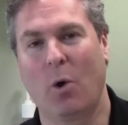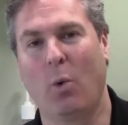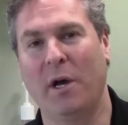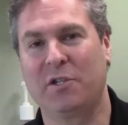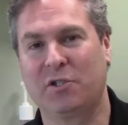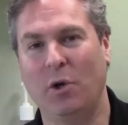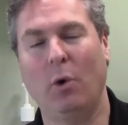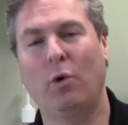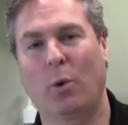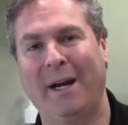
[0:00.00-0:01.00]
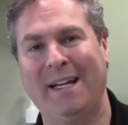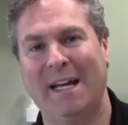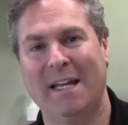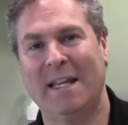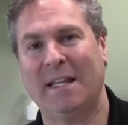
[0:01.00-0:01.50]
was so great
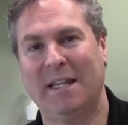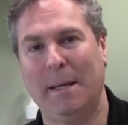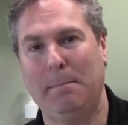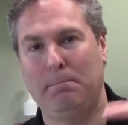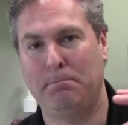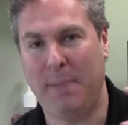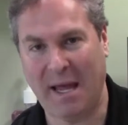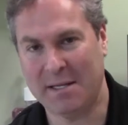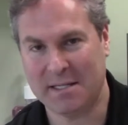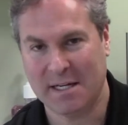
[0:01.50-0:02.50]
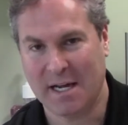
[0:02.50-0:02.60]
that they bent